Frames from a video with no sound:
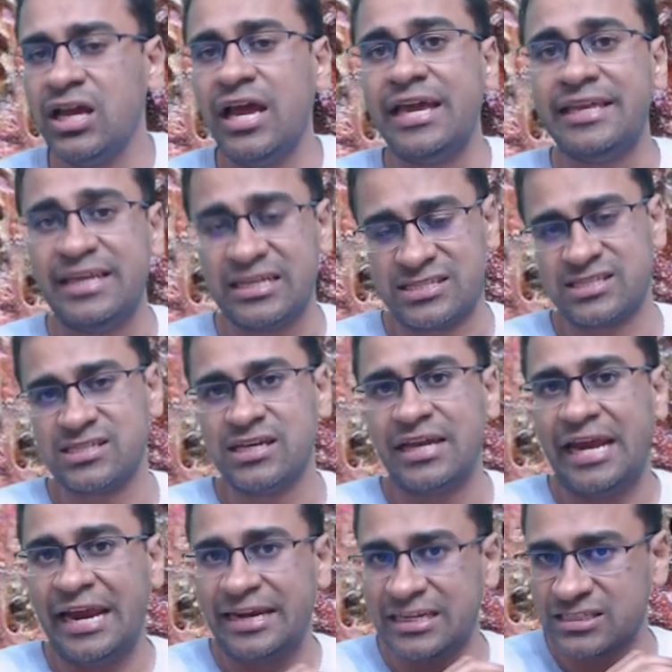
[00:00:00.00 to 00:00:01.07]
Yes,
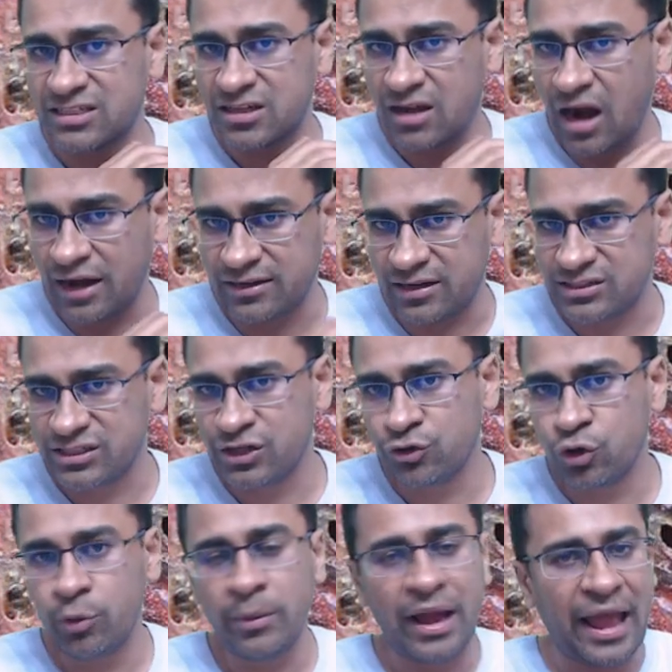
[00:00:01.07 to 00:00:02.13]
it is Gardner
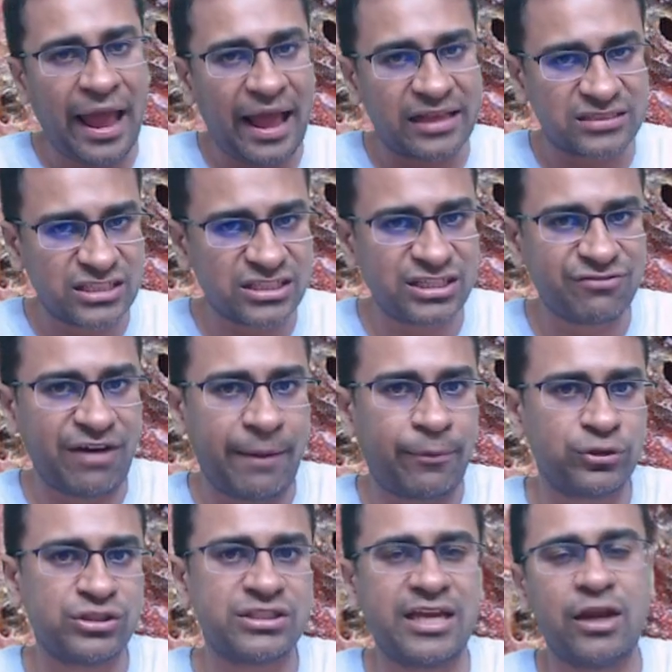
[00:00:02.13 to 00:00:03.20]
syndrome, and cystic
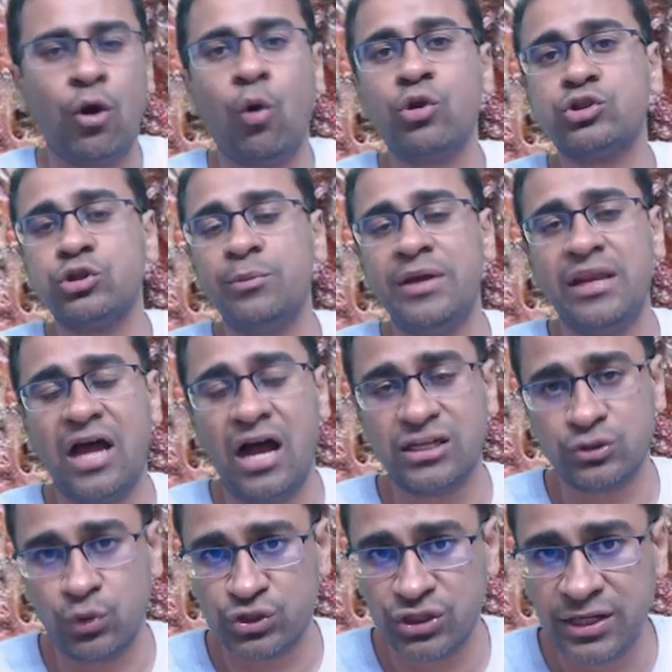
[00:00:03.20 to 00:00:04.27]
fibrosis can also be an asked
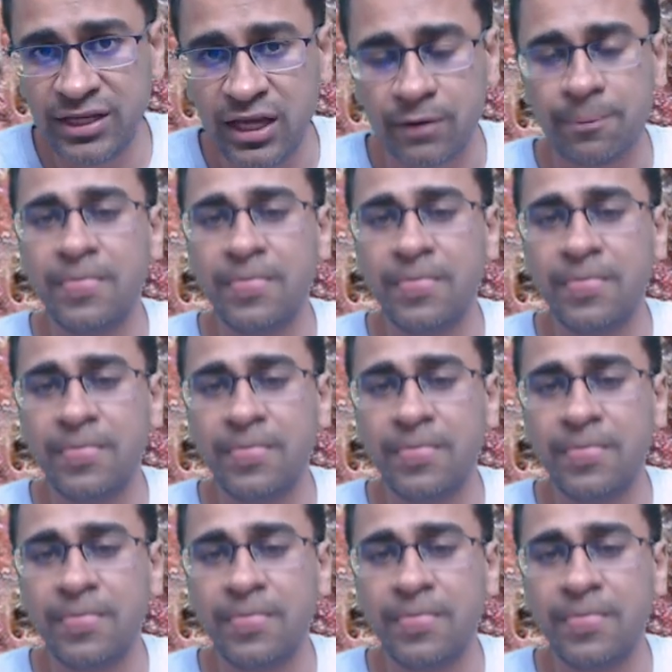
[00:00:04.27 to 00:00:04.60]
question here.